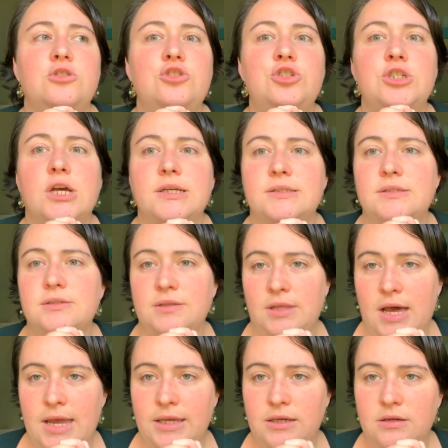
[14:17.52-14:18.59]
just
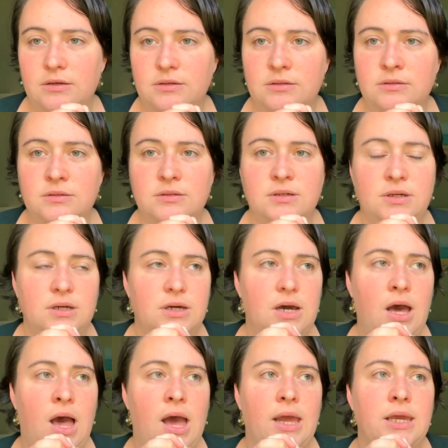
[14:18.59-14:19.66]
like
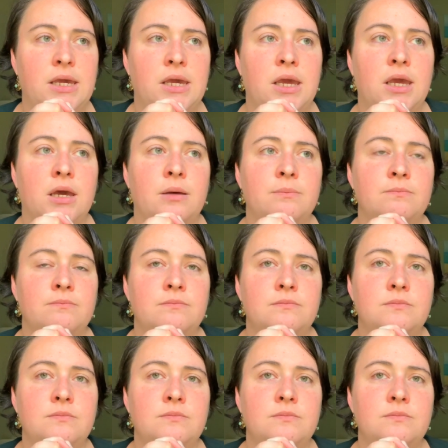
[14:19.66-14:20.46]
I am